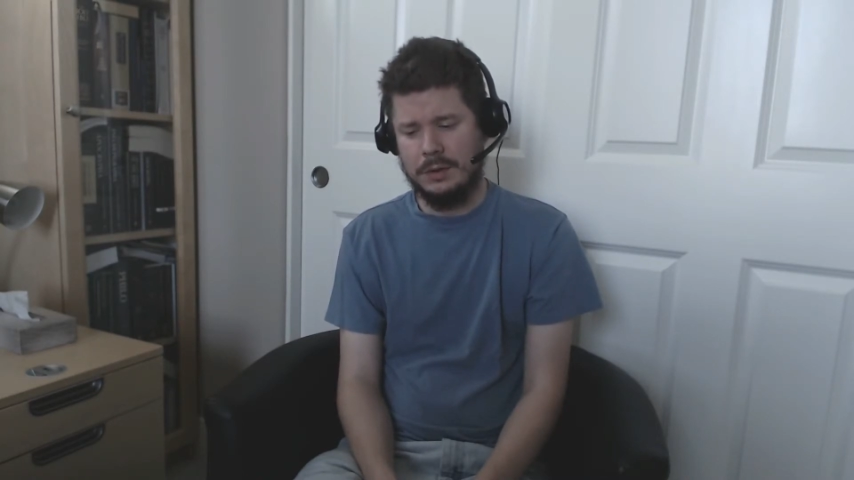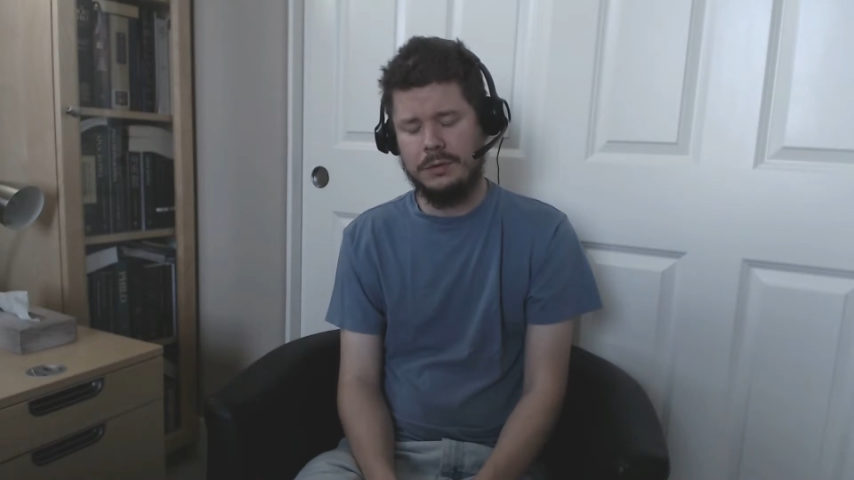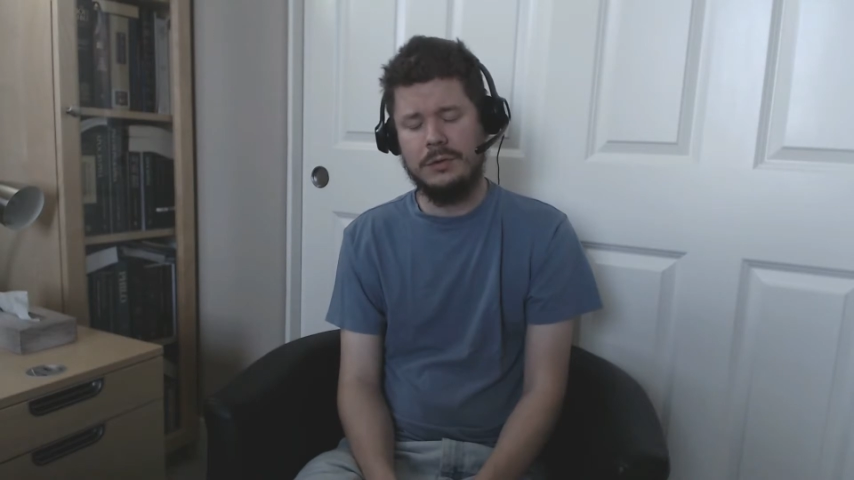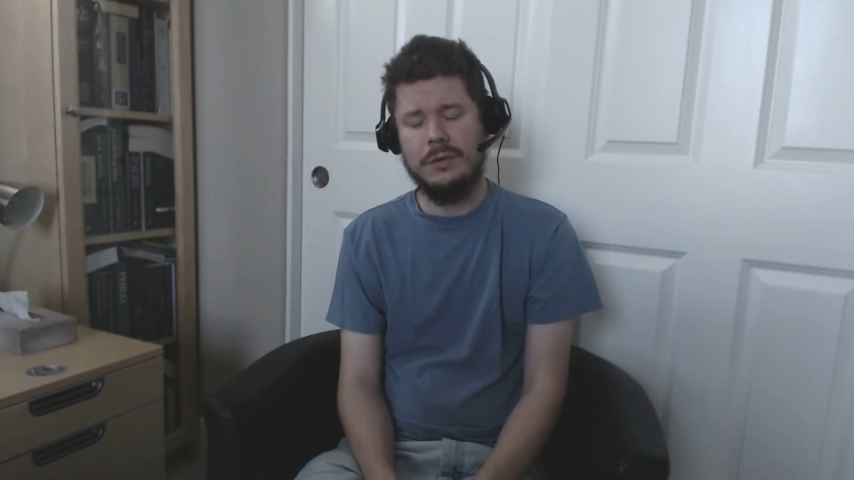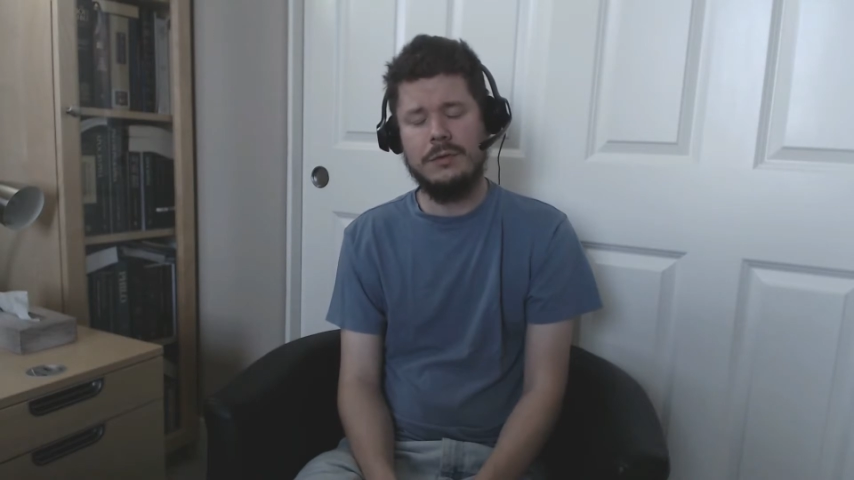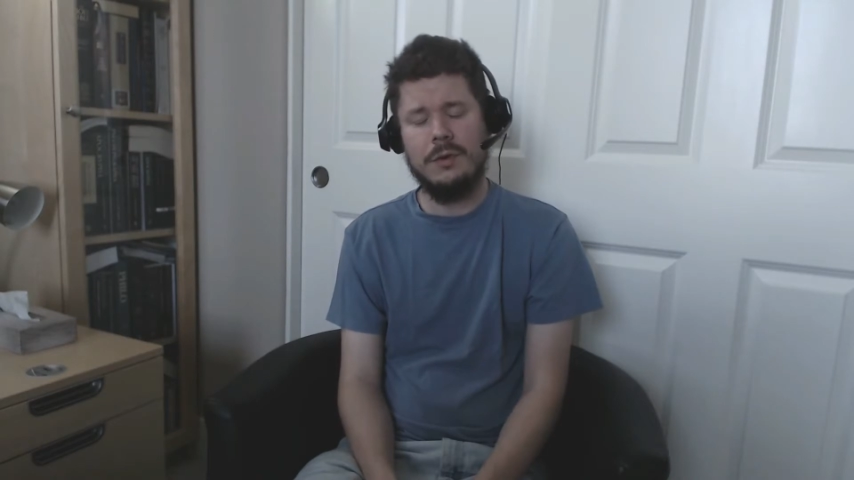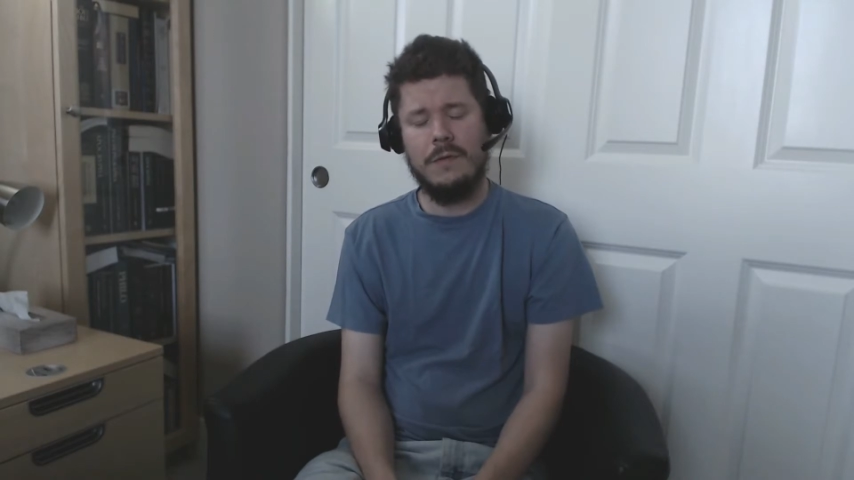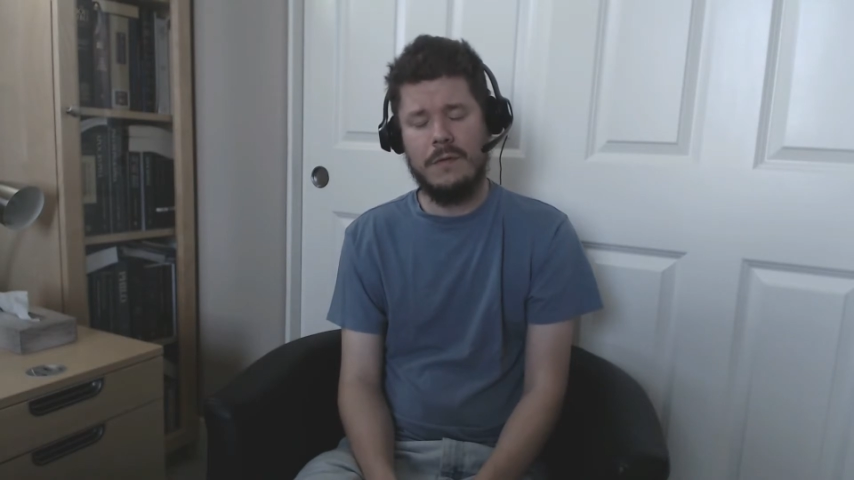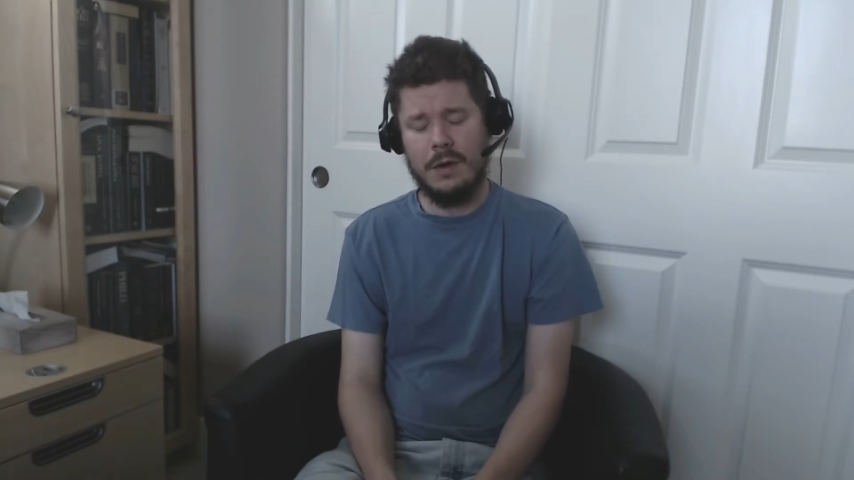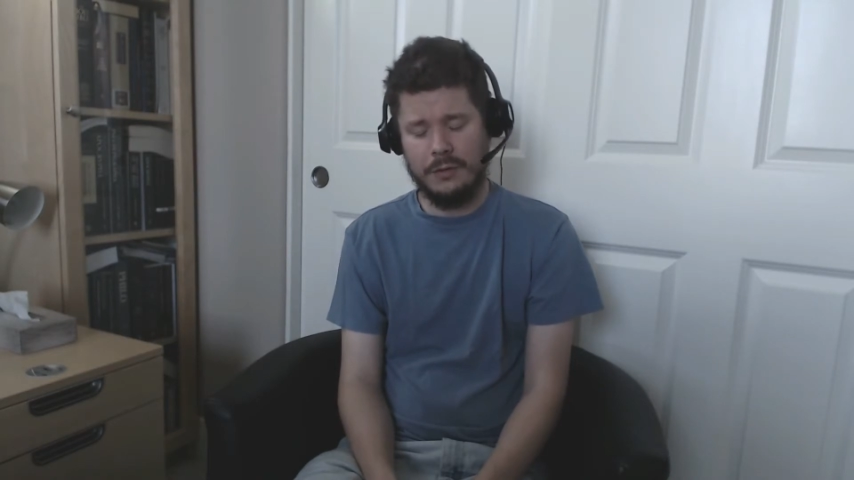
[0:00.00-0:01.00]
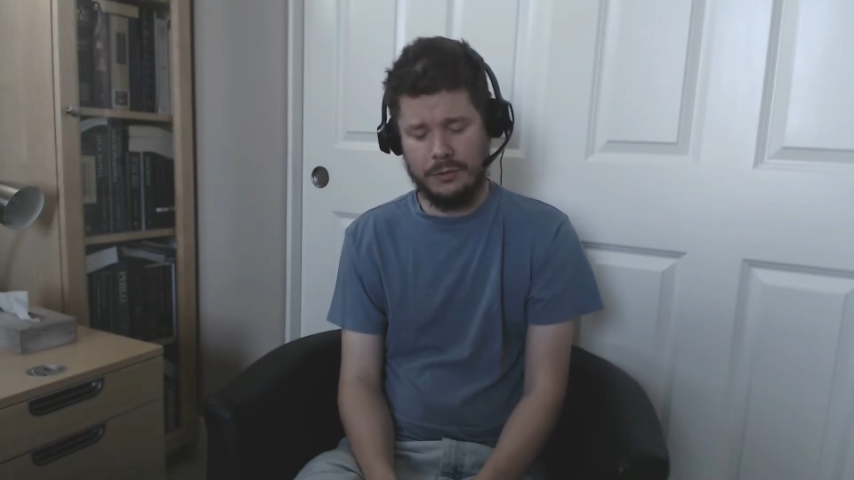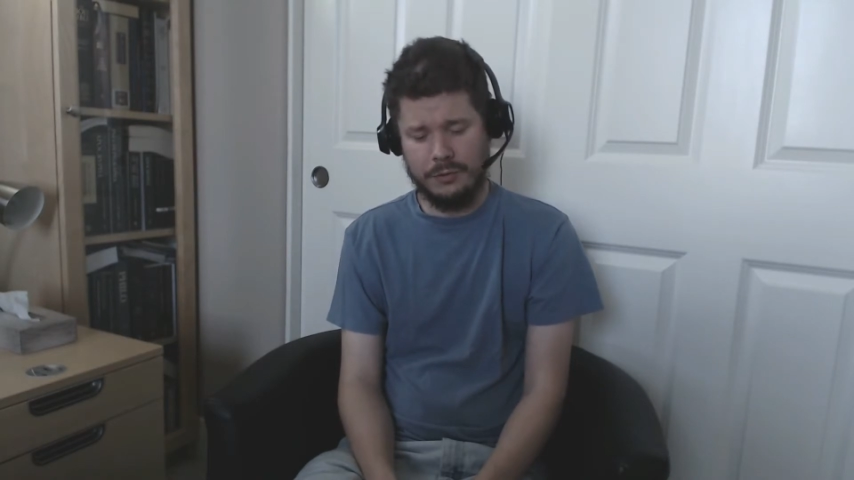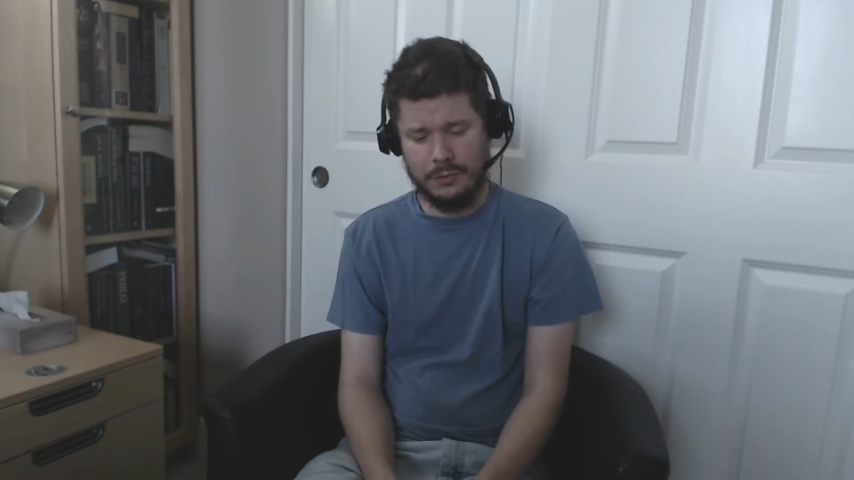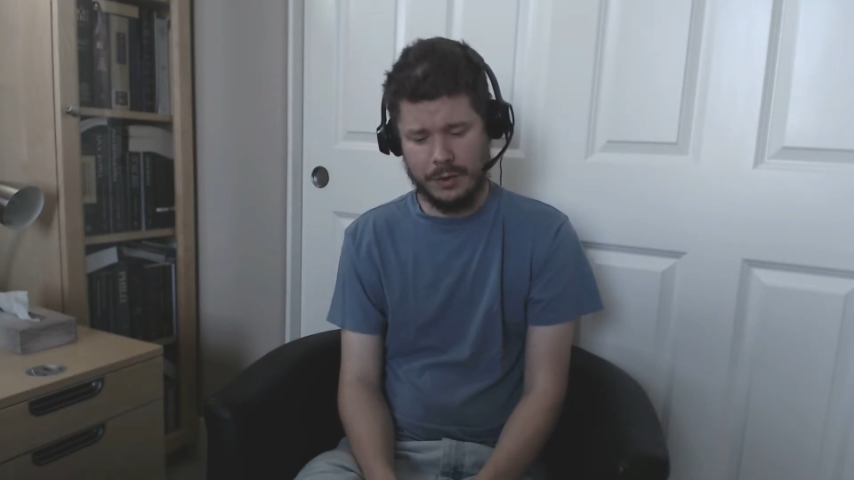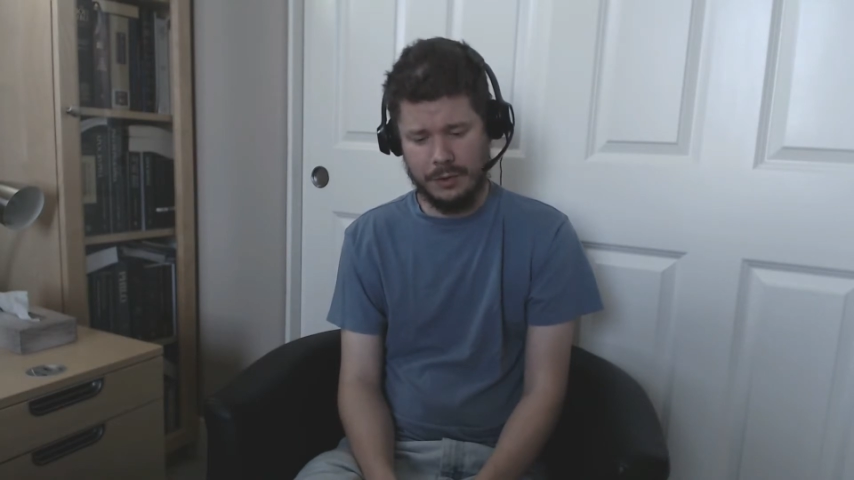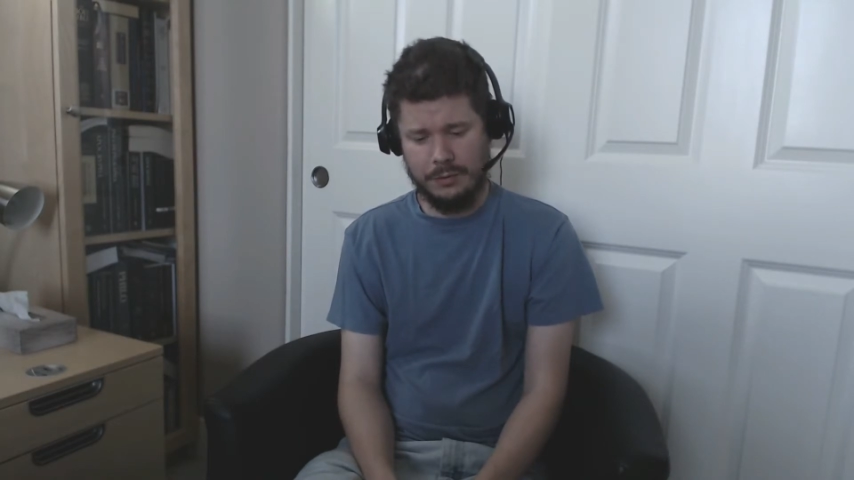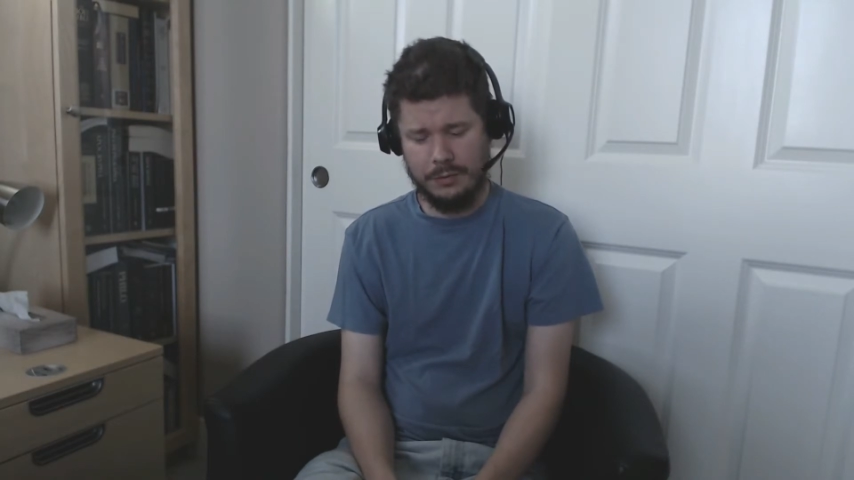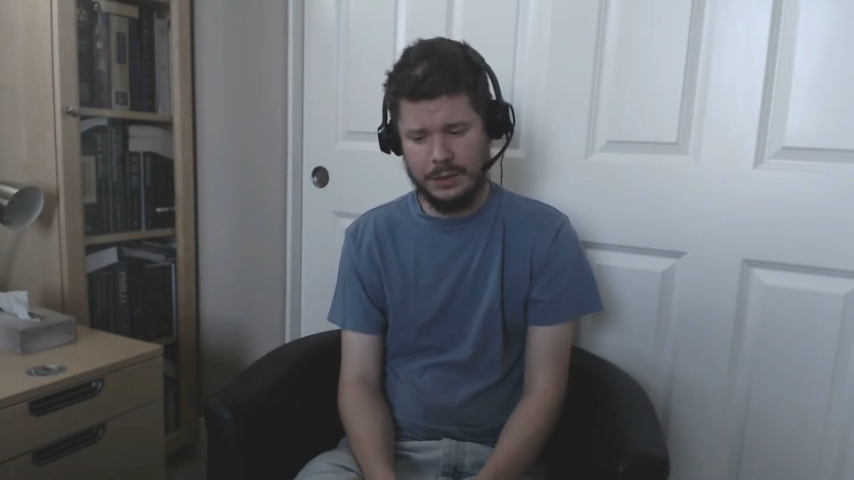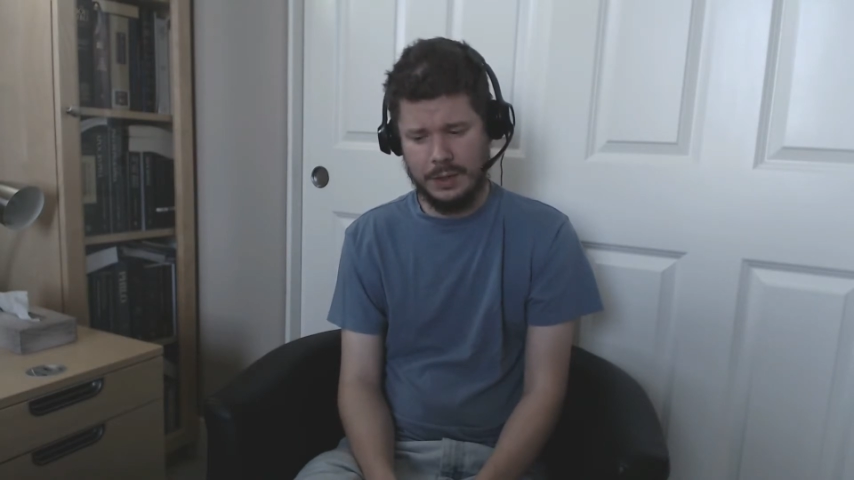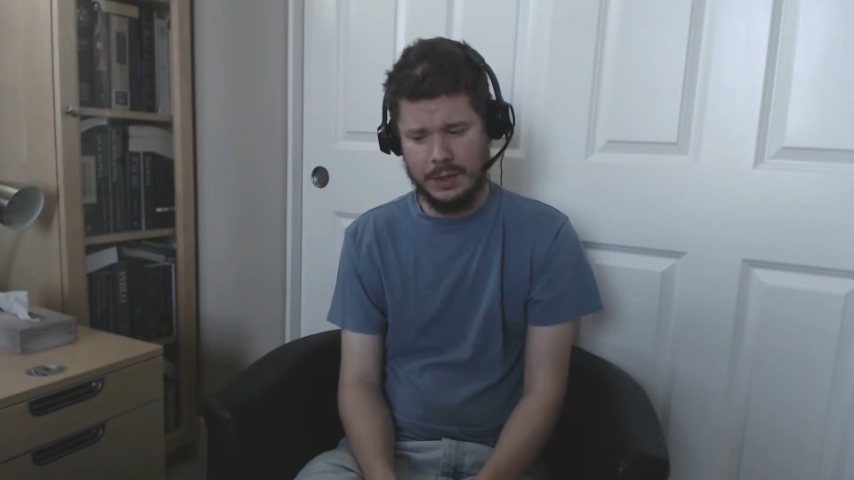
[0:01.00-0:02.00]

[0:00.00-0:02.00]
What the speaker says: Listen to the Father's voice.